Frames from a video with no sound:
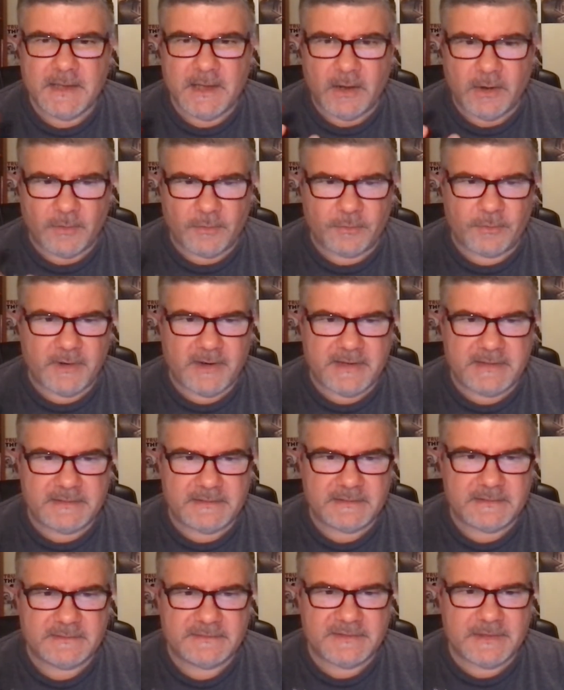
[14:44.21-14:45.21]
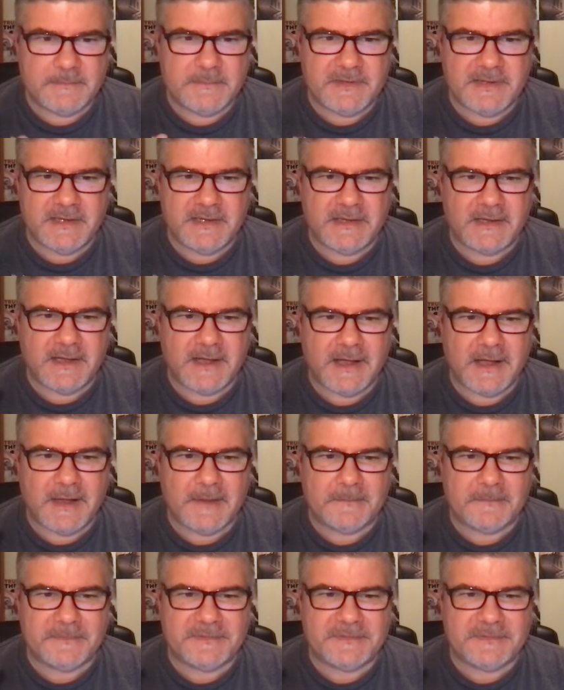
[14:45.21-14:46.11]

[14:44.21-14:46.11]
All right, send me um,